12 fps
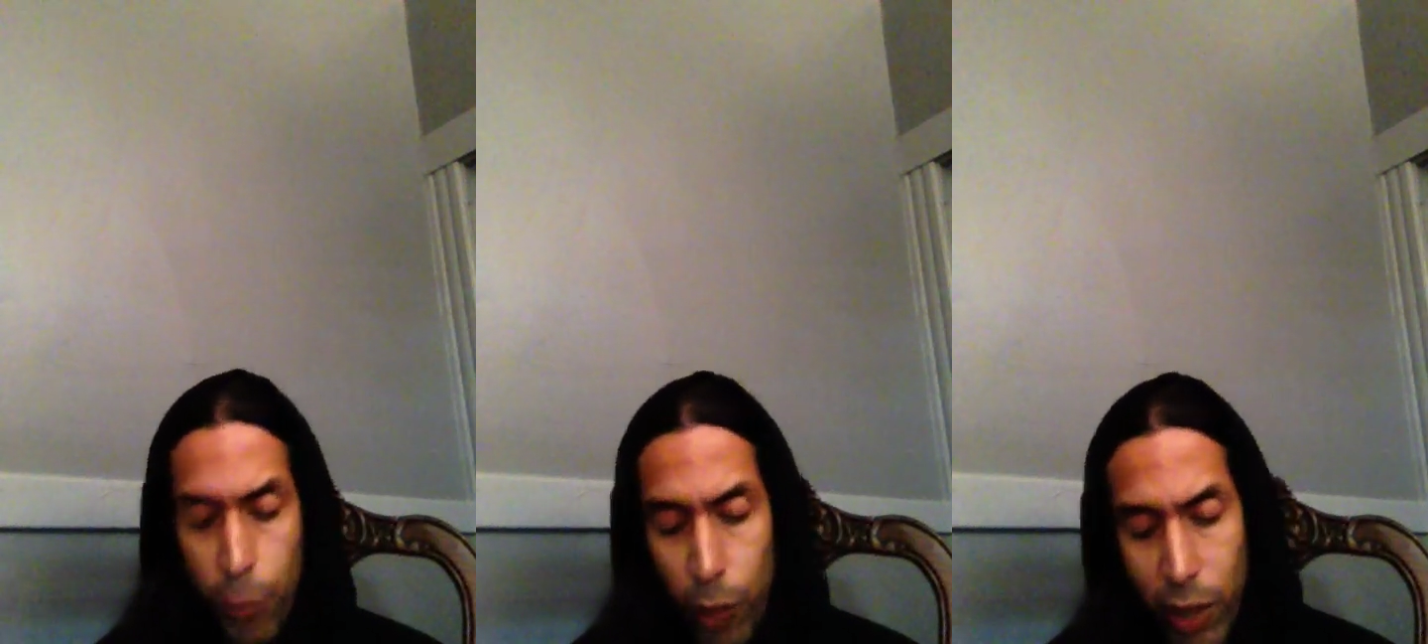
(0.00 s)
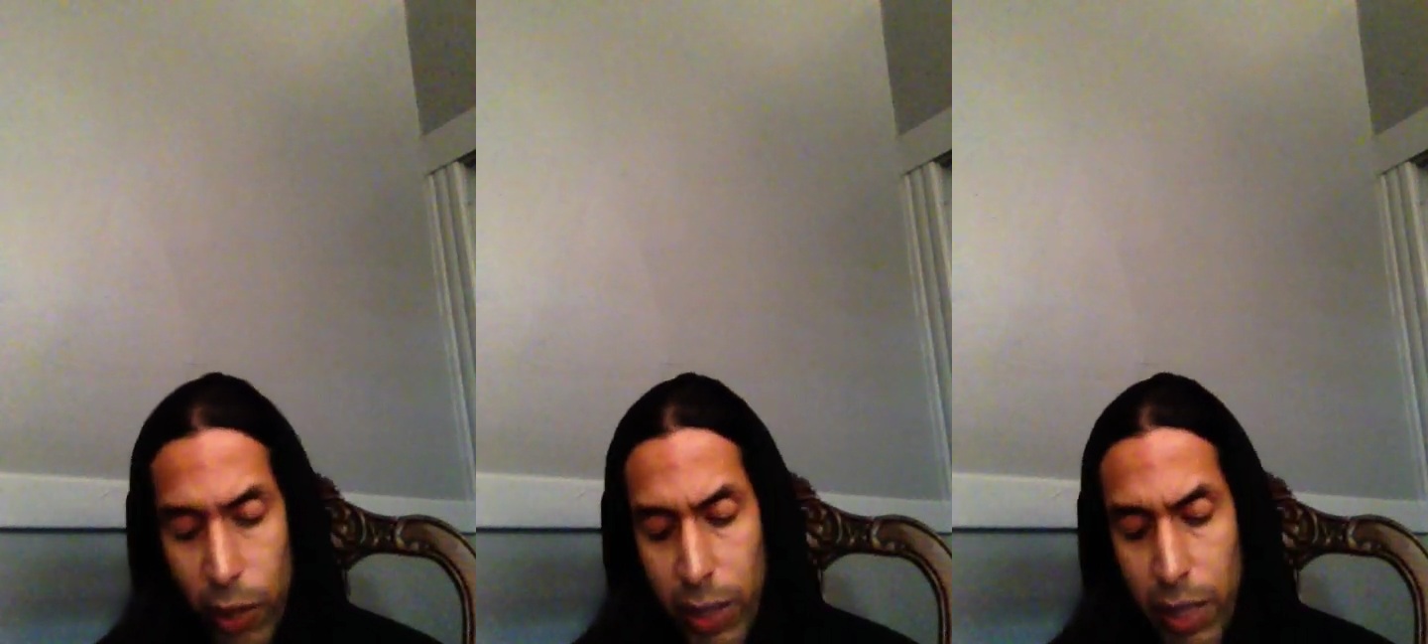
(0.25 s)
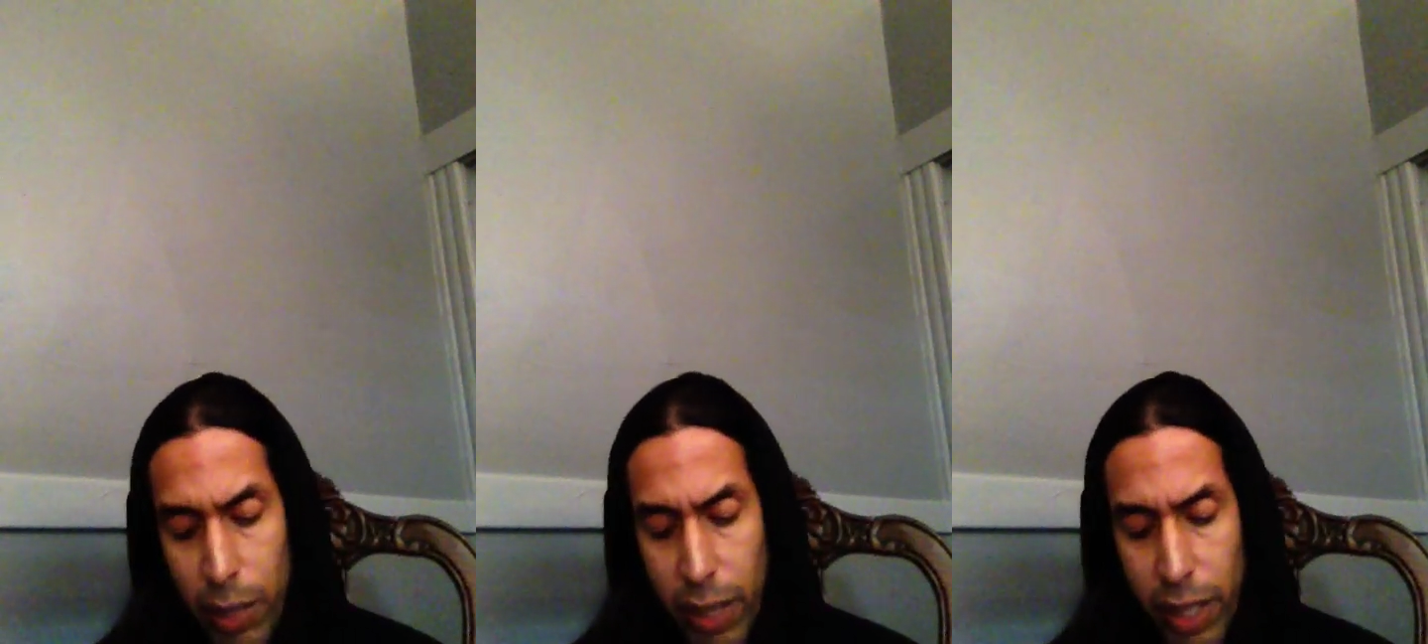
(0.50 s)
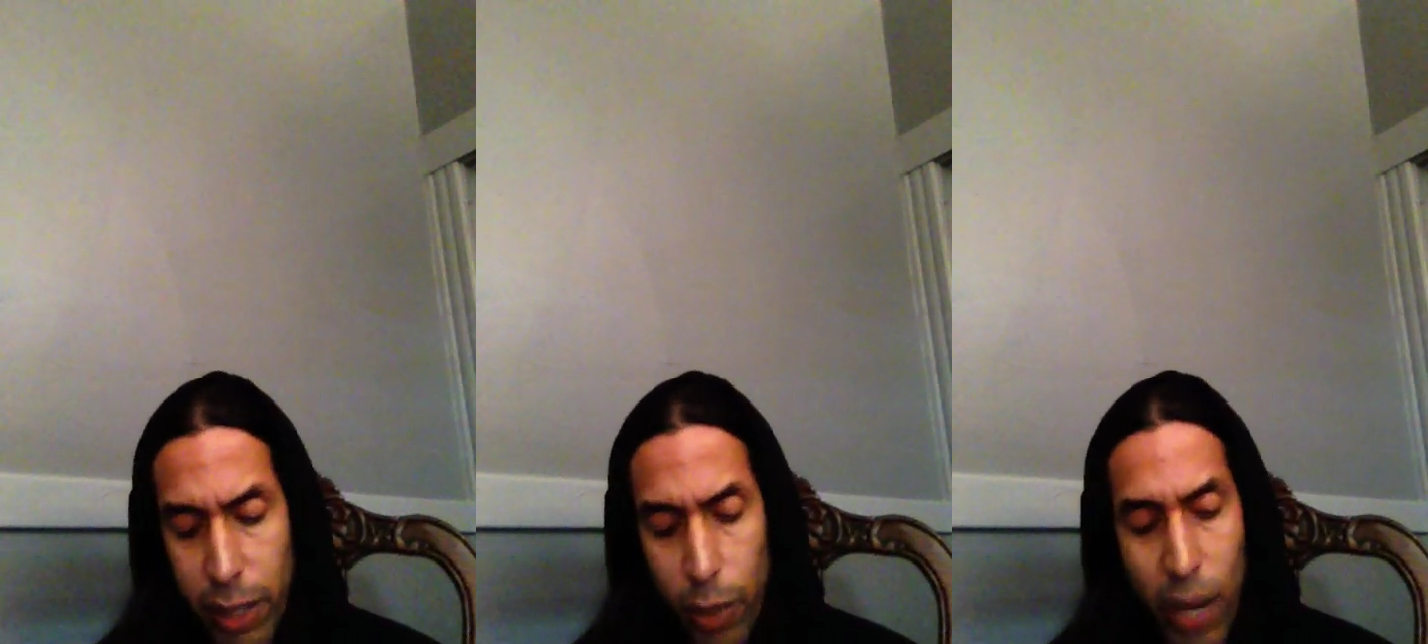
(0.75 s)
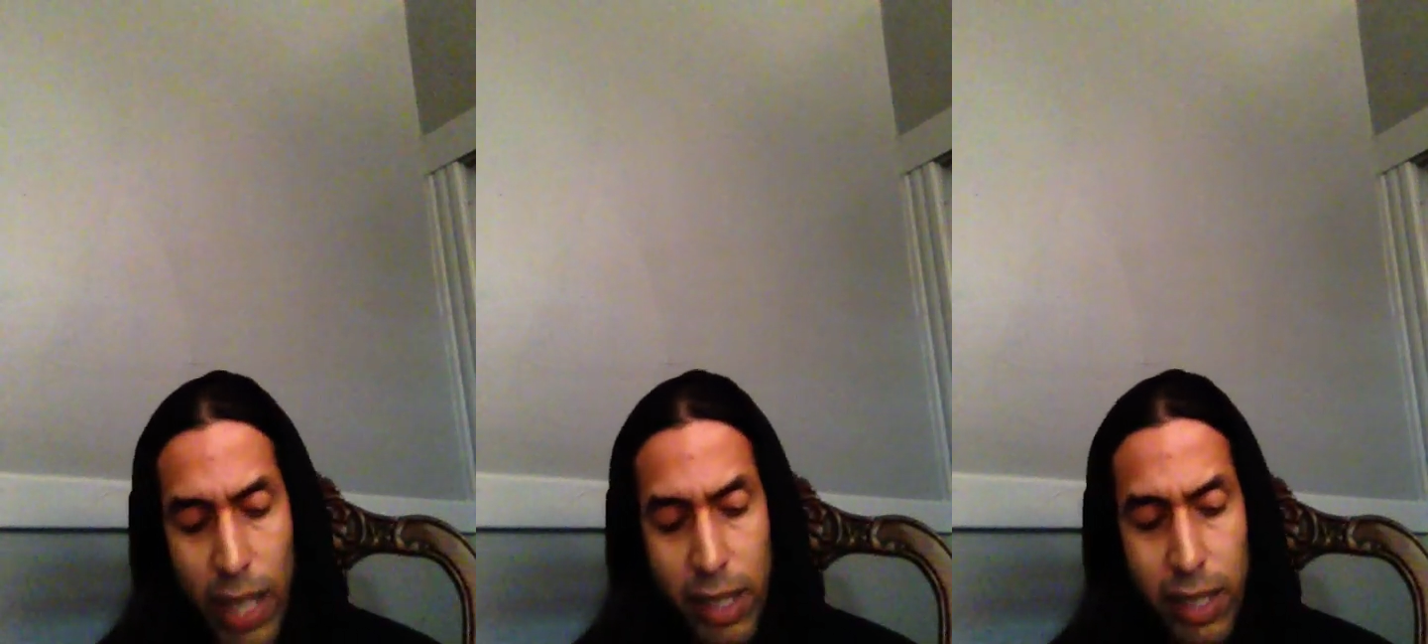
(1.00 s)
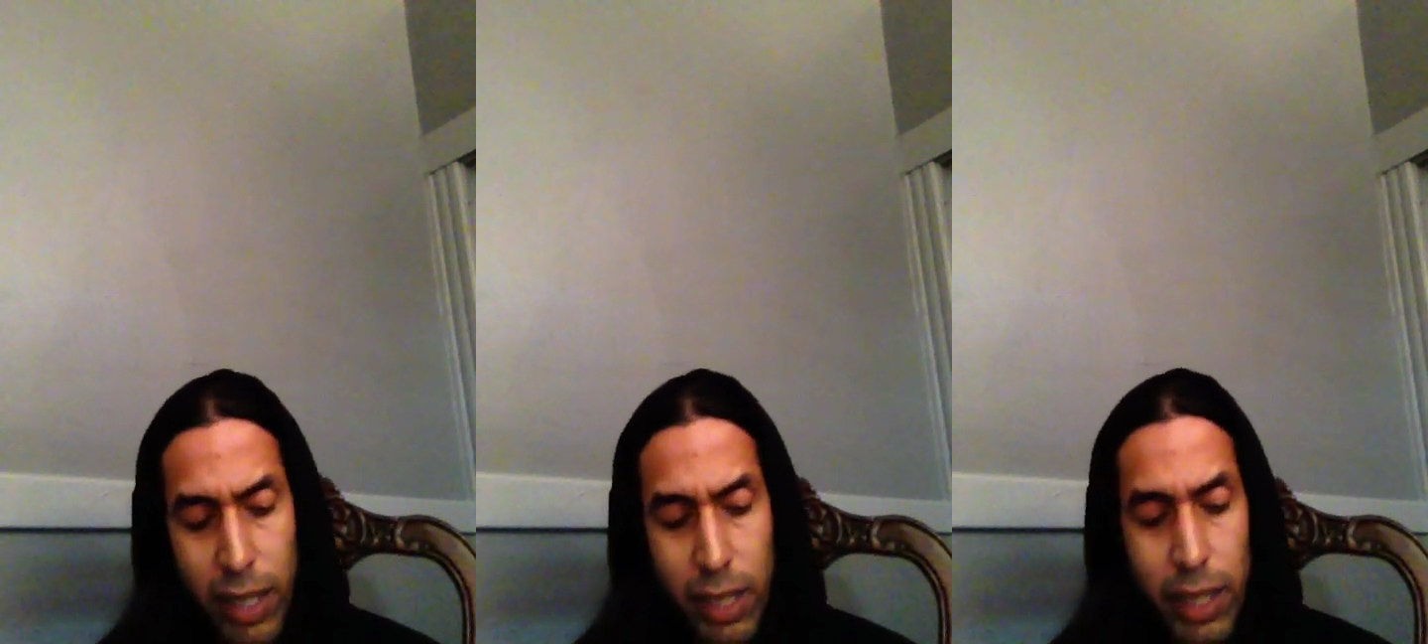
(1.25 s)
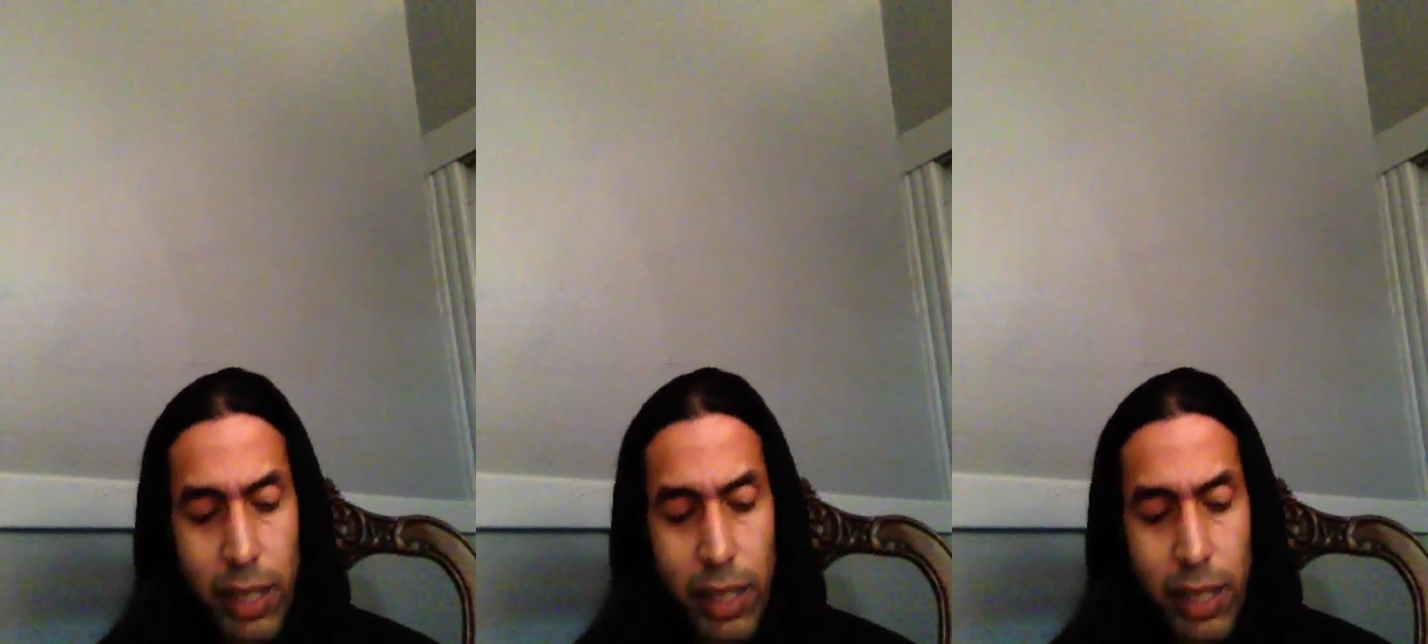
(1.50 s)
frequently being corrected,